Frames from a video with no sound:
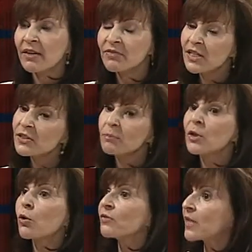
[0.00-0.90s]
If there's
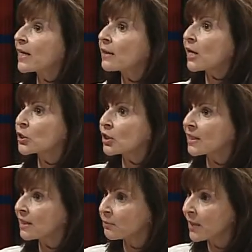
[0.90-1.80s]
something off
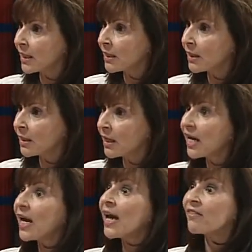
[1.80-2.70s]
psychologically in me,
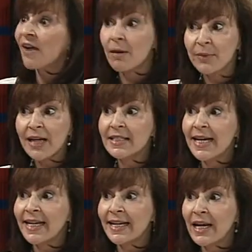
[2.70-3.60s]
if I'm not
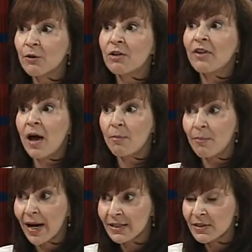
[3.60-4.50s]
taking care of
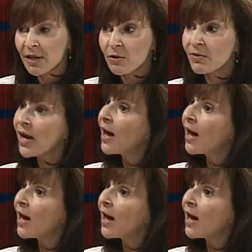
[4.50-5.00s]
myself,